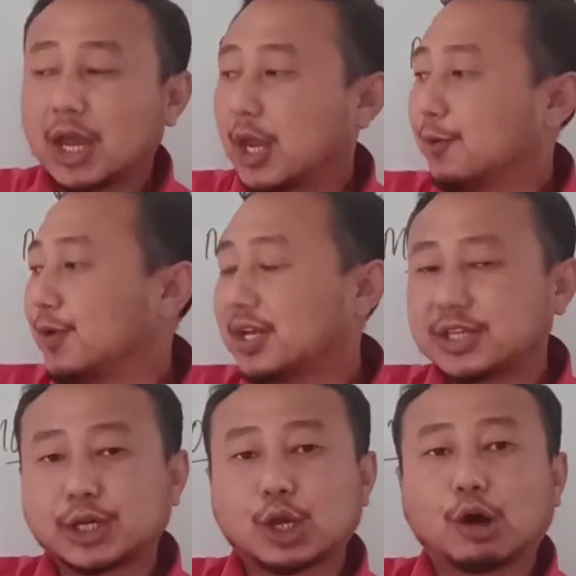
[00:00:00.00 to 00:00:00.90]
If we are
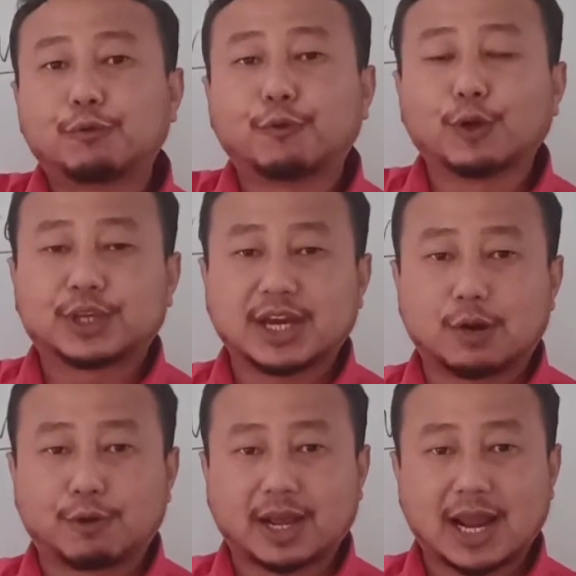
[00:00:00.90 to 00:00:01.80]
thinking of folding
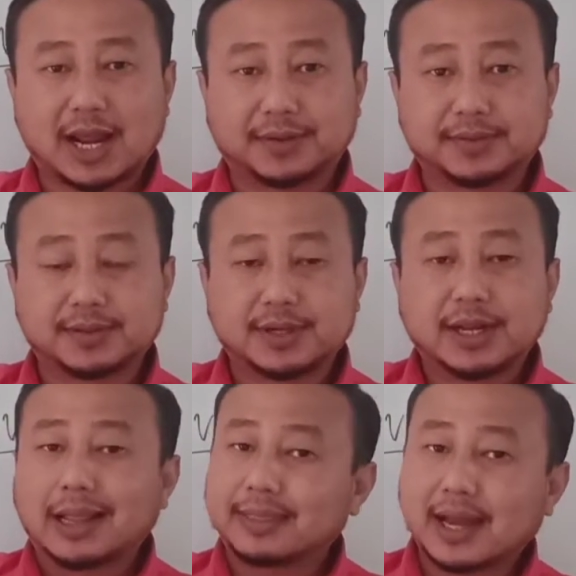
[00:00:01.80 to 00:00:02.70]
our hand,
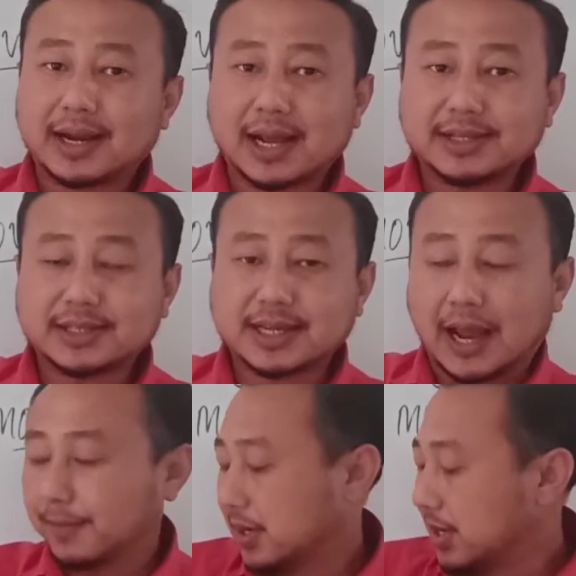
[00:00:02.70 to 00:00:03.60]
then at that
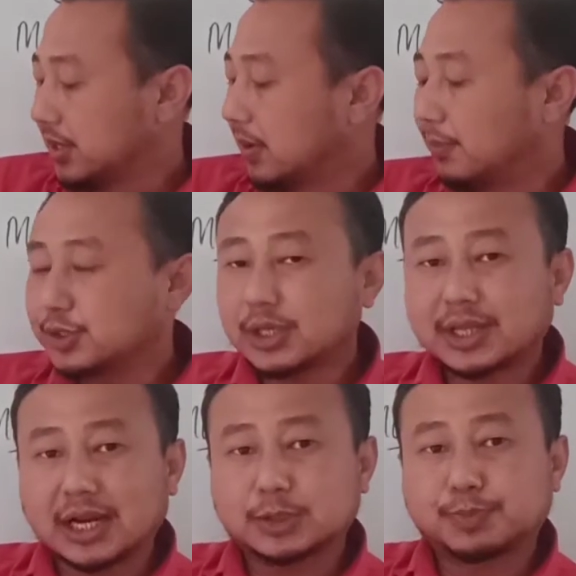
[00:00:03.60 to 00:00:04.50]
time, the muscle
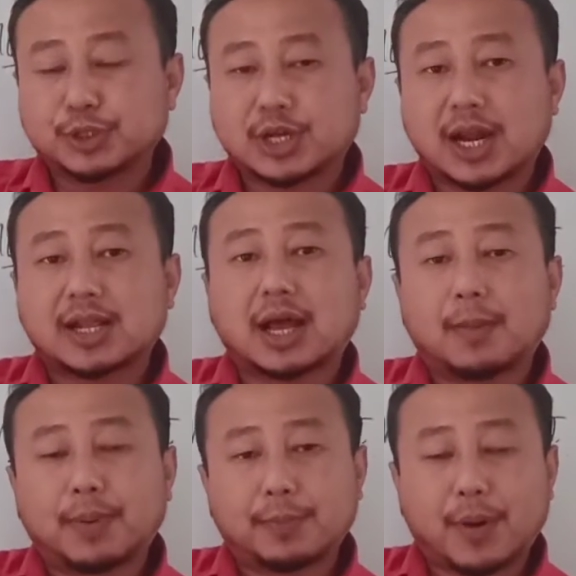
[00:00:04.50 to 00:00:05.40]
that is present at the
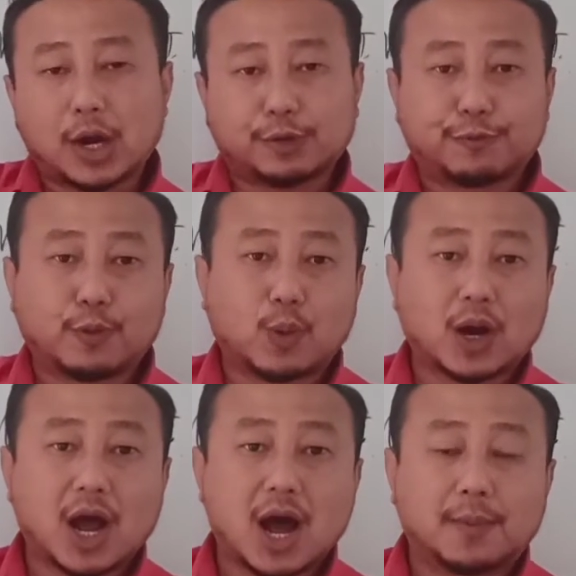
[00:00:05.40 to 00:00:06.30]
upper part of our
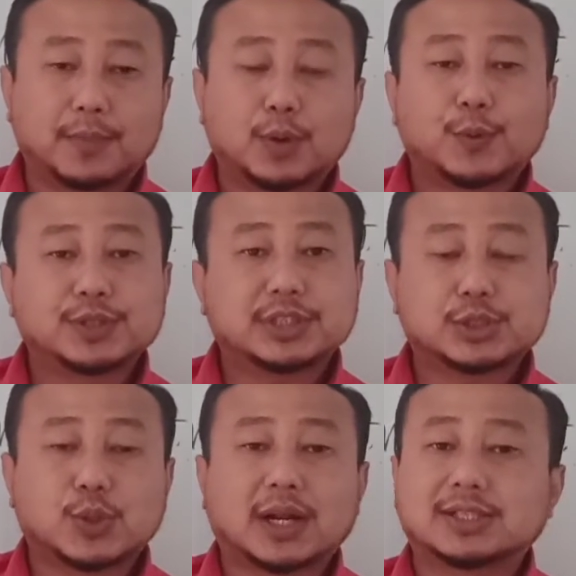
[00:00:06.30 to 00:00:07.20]
arm, which is
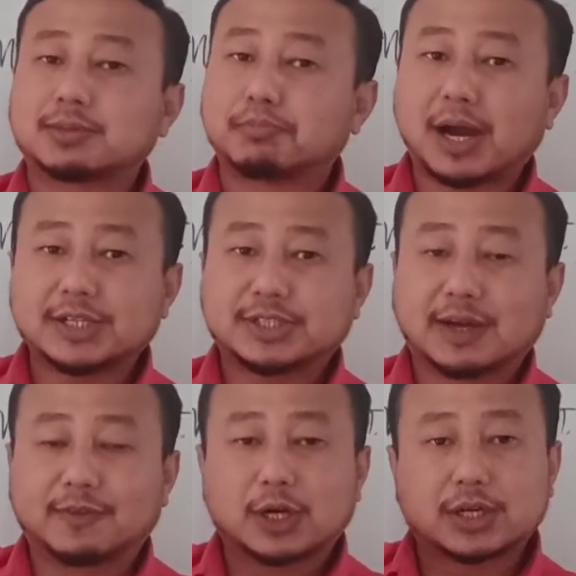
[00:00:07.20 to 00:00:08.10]
known as the
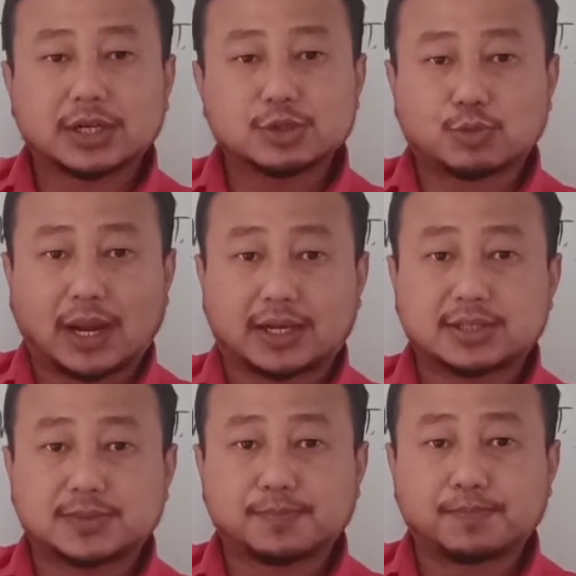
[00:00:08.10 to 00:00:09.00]
bicep,
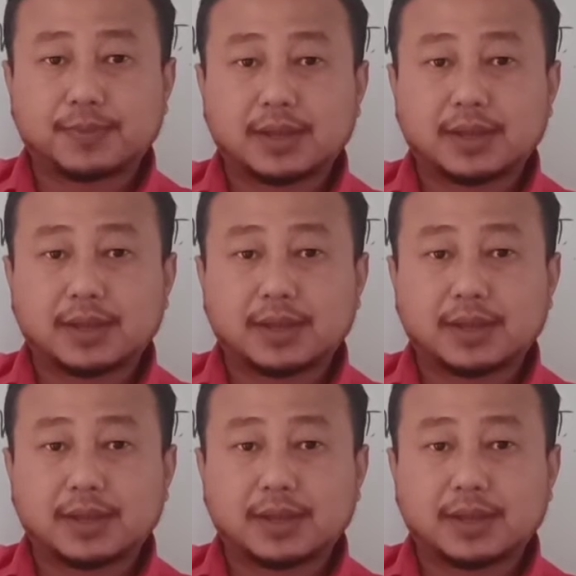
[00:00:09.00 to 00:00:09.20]
contracts.